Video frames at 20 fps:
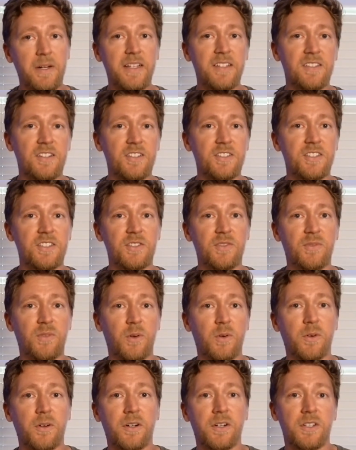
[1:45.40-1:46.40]
searches
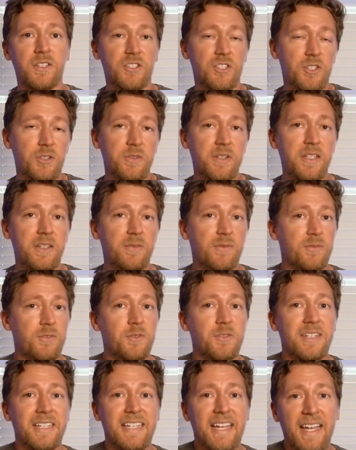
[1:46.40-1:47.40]
for chewy,
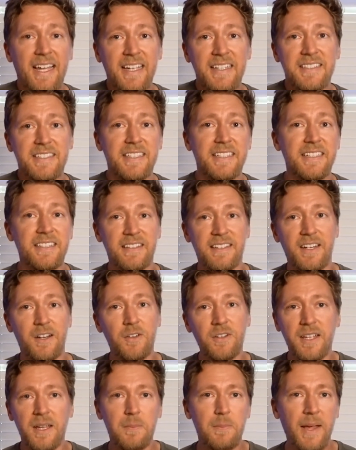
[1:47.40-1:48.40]
fruity candy, they
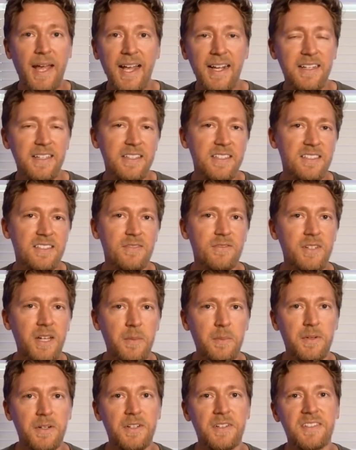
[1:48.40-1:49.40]
don't get back a list of
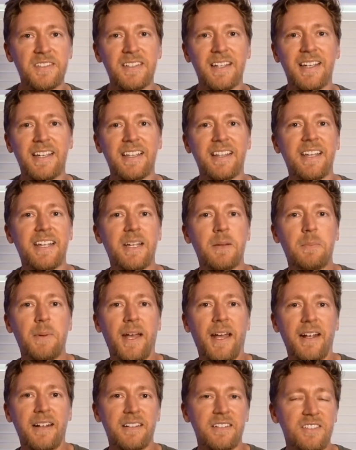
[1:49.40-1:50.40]
numbers. They get
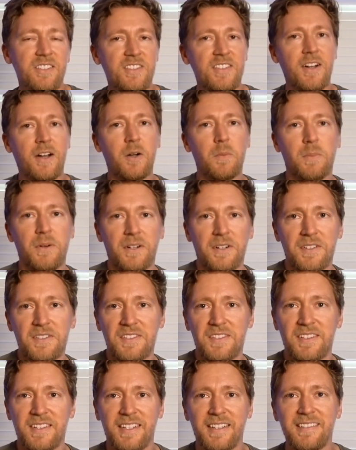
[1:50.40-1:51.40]
back
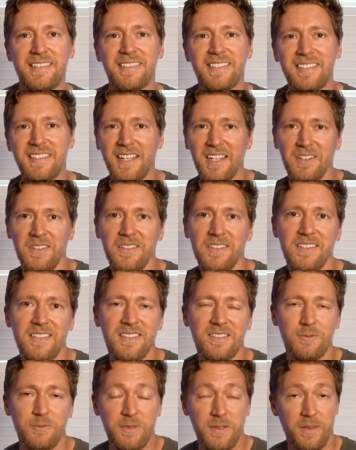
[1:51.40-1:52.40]
Starburst and
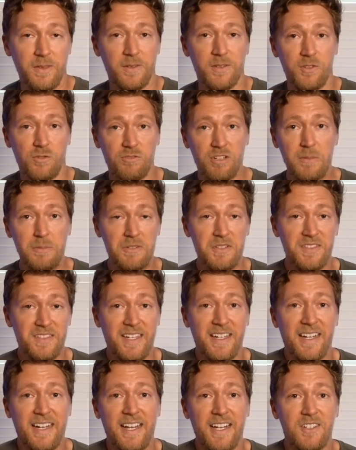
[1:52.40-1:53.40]
Skittles with descriptions they
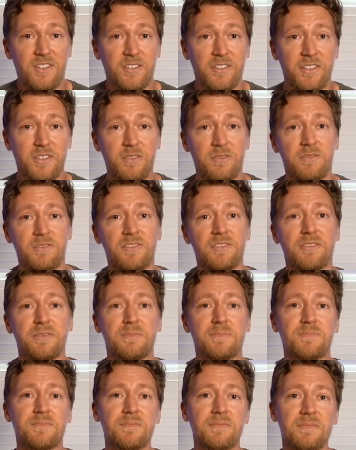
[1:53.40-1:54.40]
can actually use.
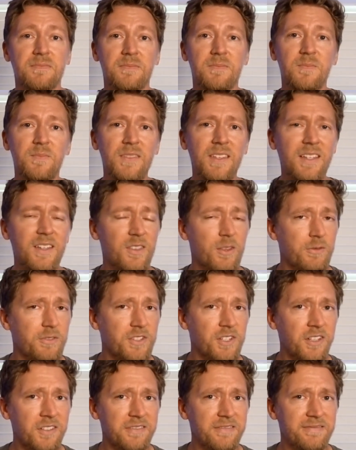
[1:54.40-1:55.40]
The
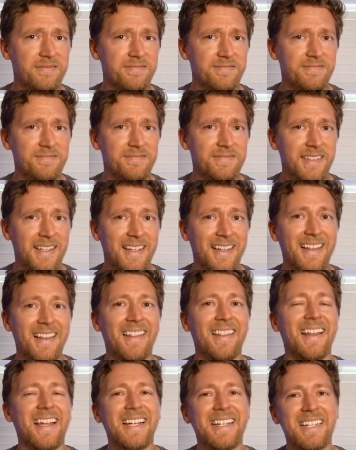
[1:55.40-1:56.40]
result?
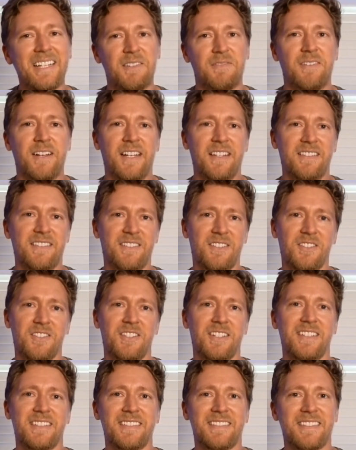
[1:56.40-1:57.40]
Lightning-fast
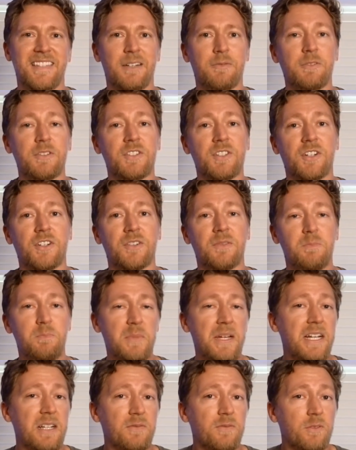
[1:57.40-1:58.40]
searches that return
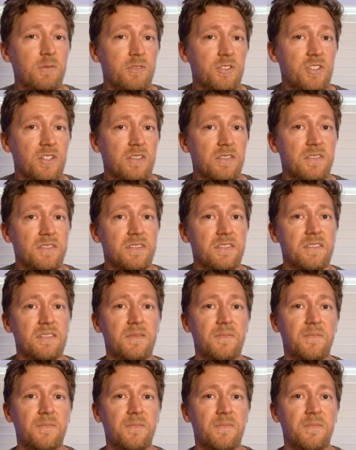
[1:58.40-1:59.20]
meaningful results.